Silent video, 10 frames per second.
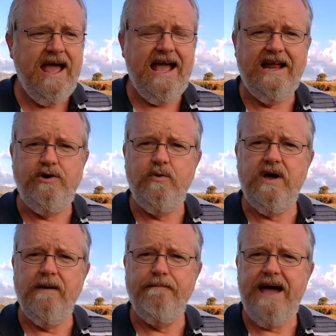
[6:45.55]
and you
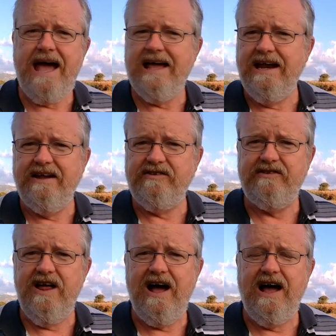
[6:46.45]
come back and it's
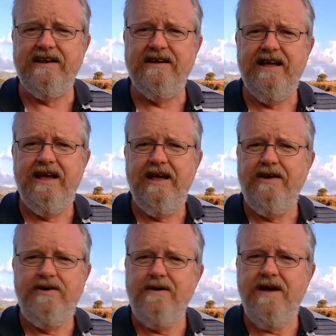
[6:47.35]
not,
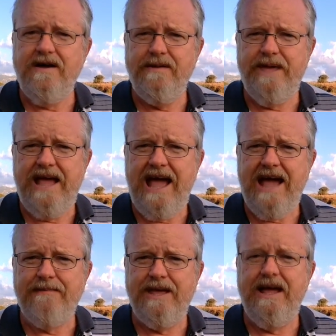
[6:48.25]
you're not going to be
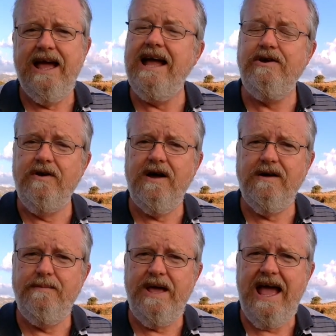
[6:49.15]
happy, and you're not
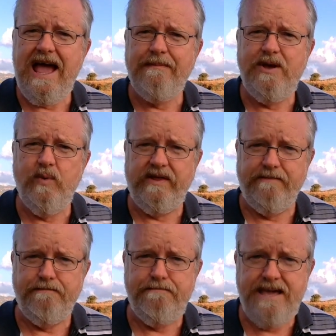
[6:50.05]
going to be happy
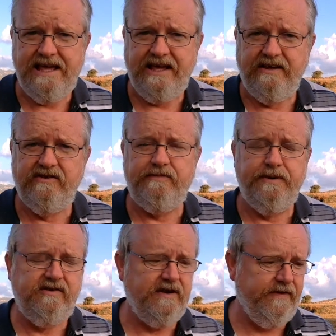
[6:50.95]
with me
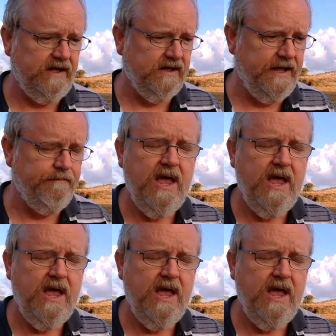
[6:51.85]
specifically.